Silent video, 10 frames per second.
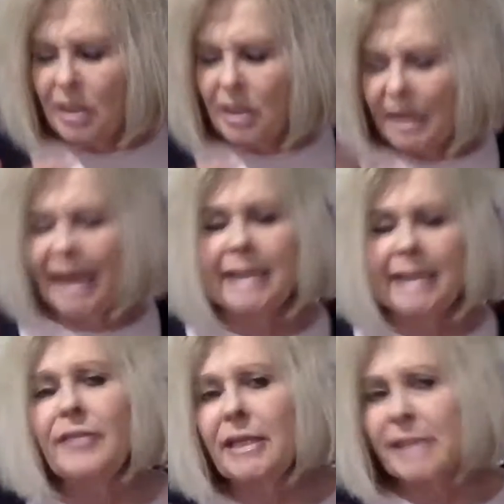handy
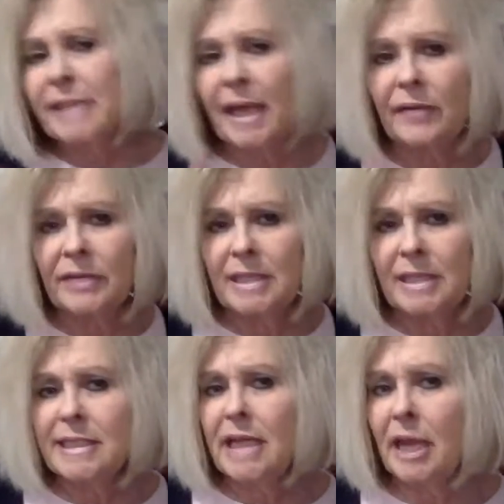thing to have in these
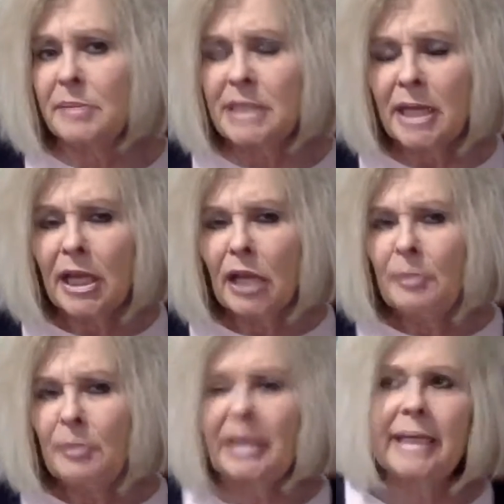times,
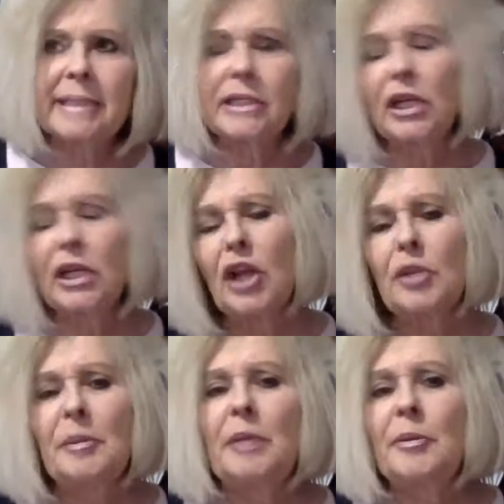because look at all the
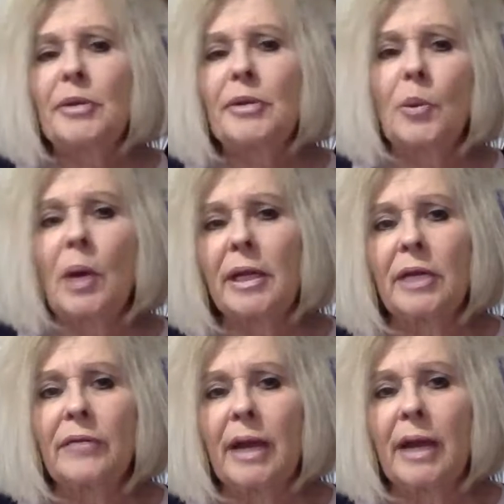people that are walking
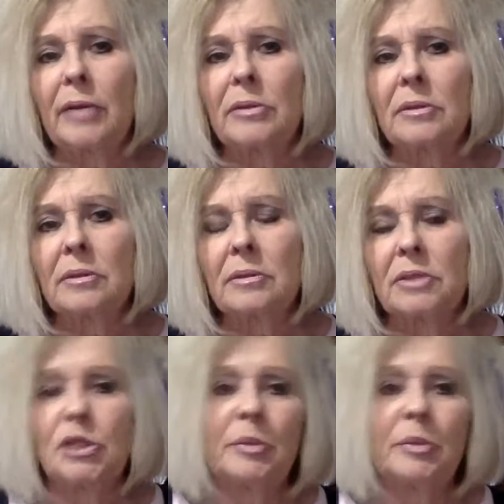around
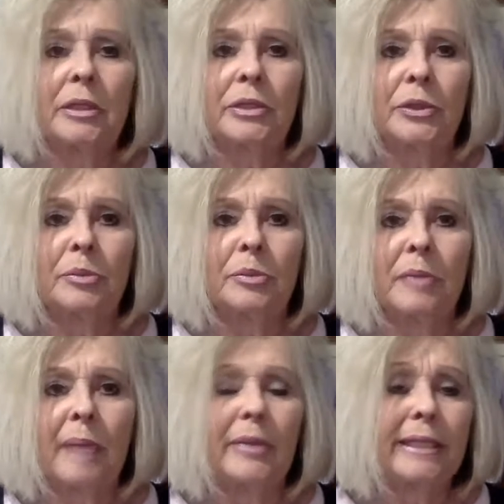doom and gloom. I'm
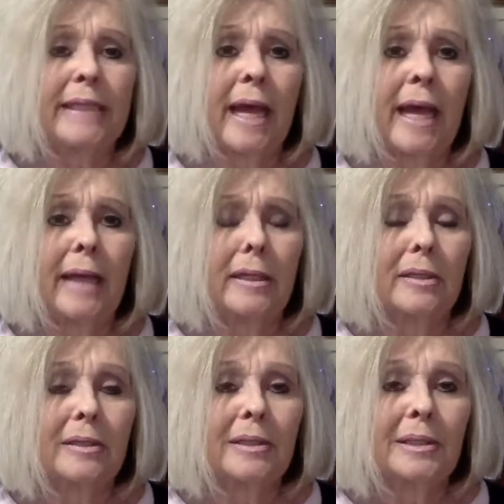going to die.
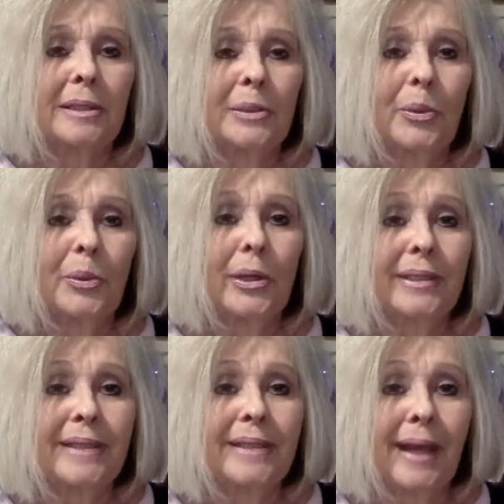We're all going to
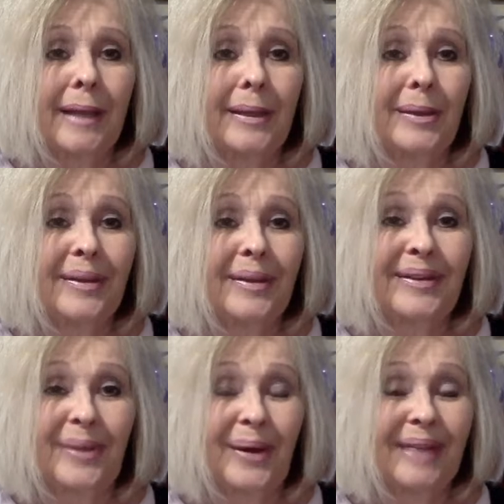die,
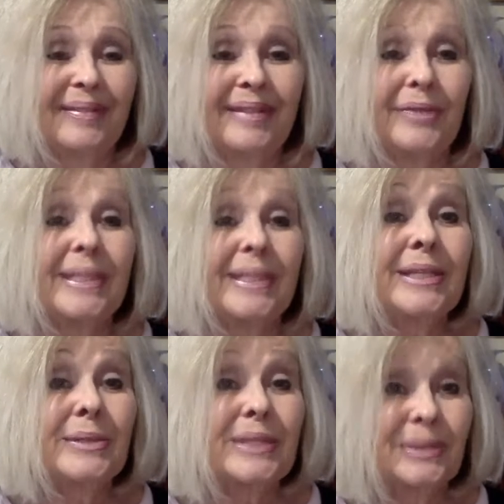or there is no
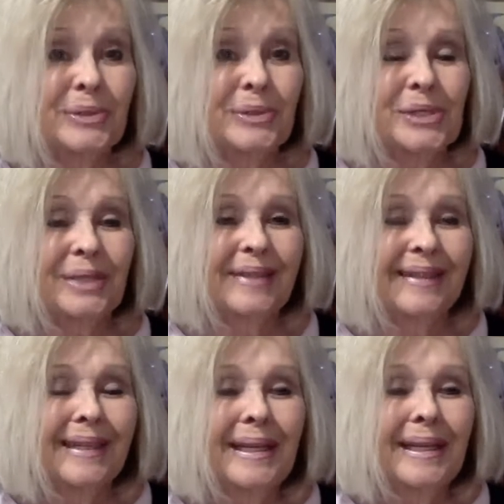solution.
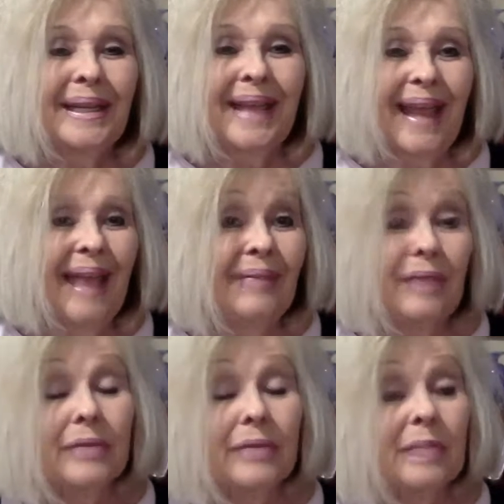And they
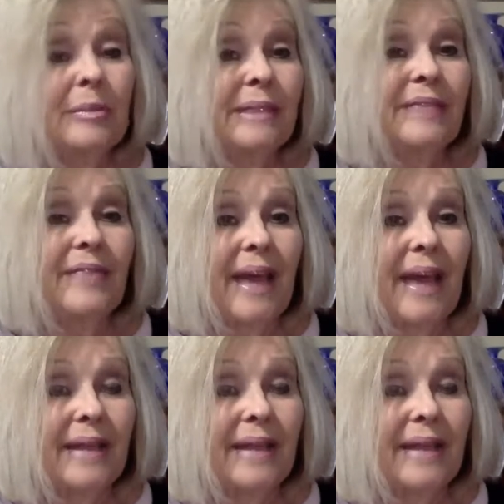really believe that.